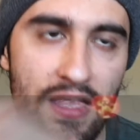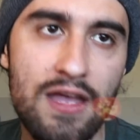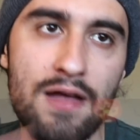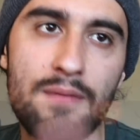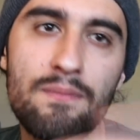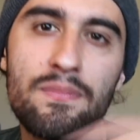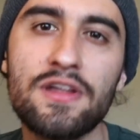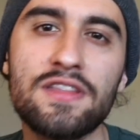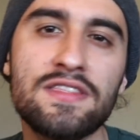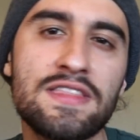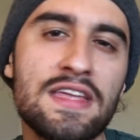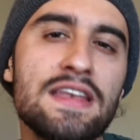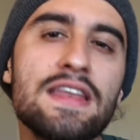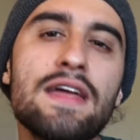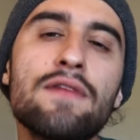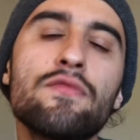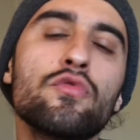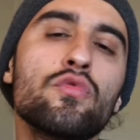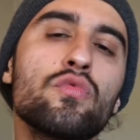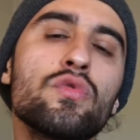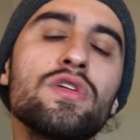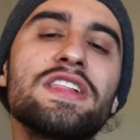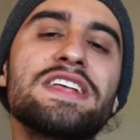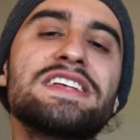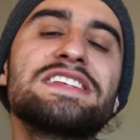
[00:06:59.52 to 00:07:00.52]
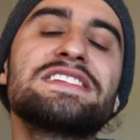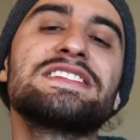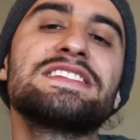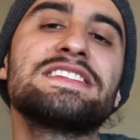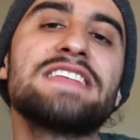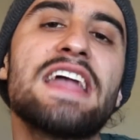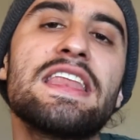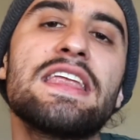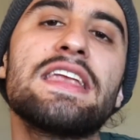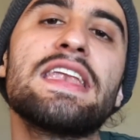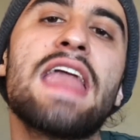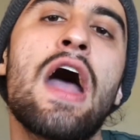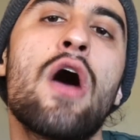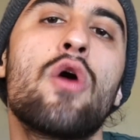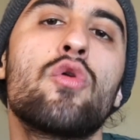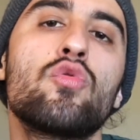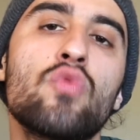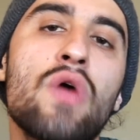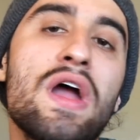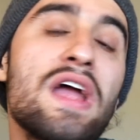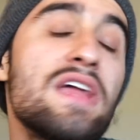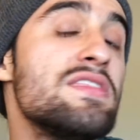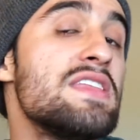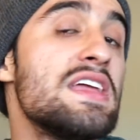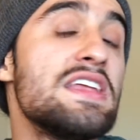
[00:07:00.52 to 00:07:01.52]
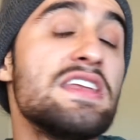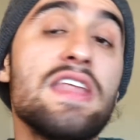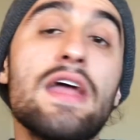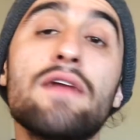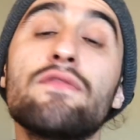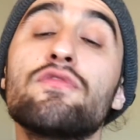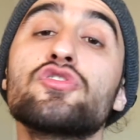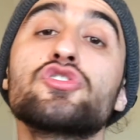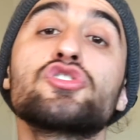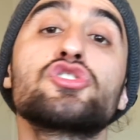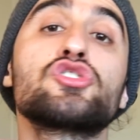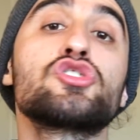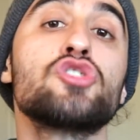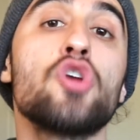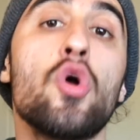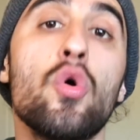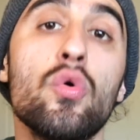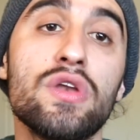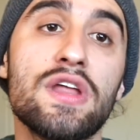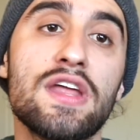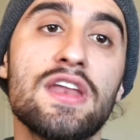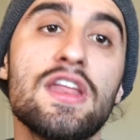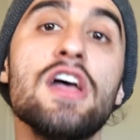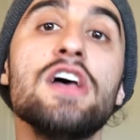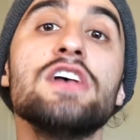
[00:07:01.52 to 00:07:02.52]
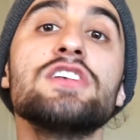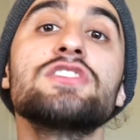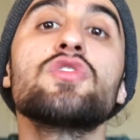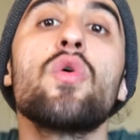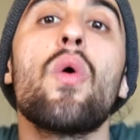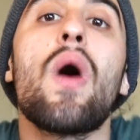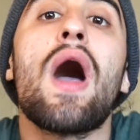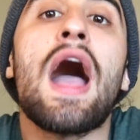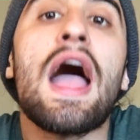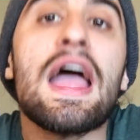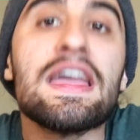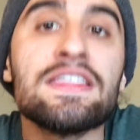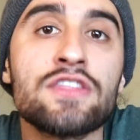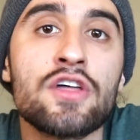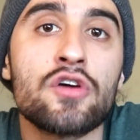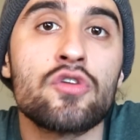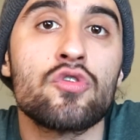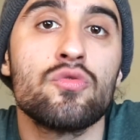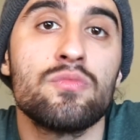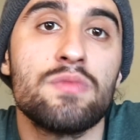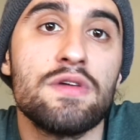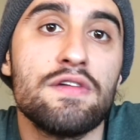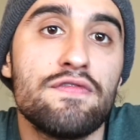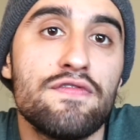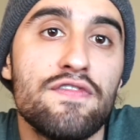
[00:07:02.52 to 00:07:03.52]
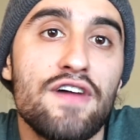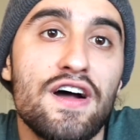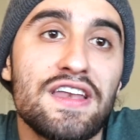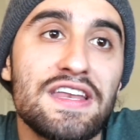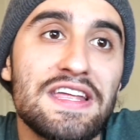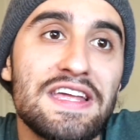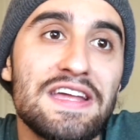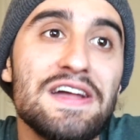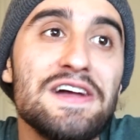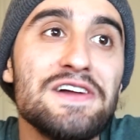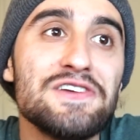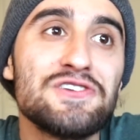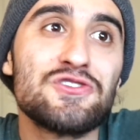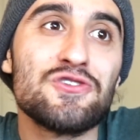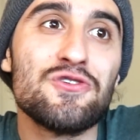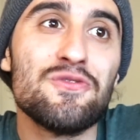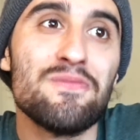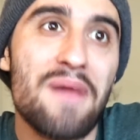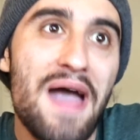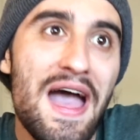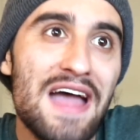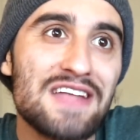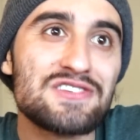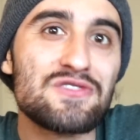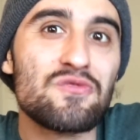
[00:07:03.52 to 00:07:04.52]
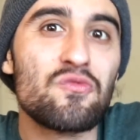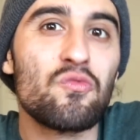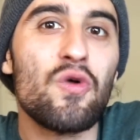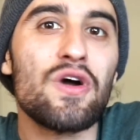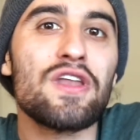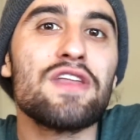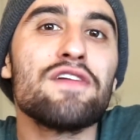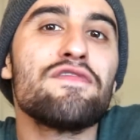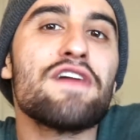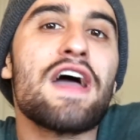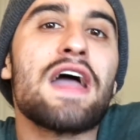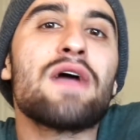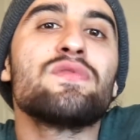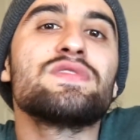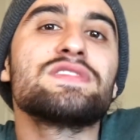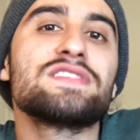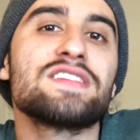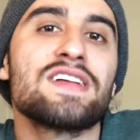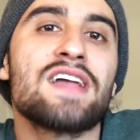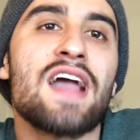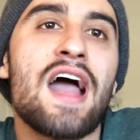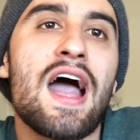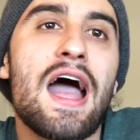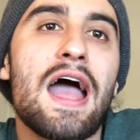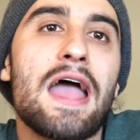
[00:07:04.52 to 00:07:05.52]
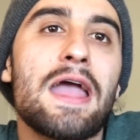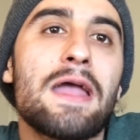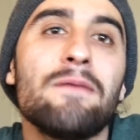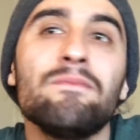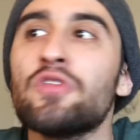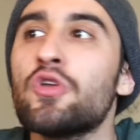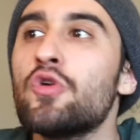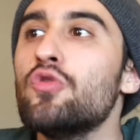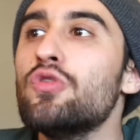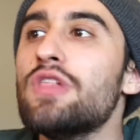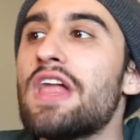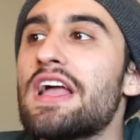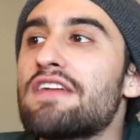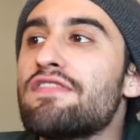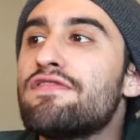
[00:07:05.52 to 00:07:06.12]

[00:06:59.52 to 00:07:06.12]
but they never really said it outright, and they never showed it. So I thought it would be funny to imagine, what if I was a guy who like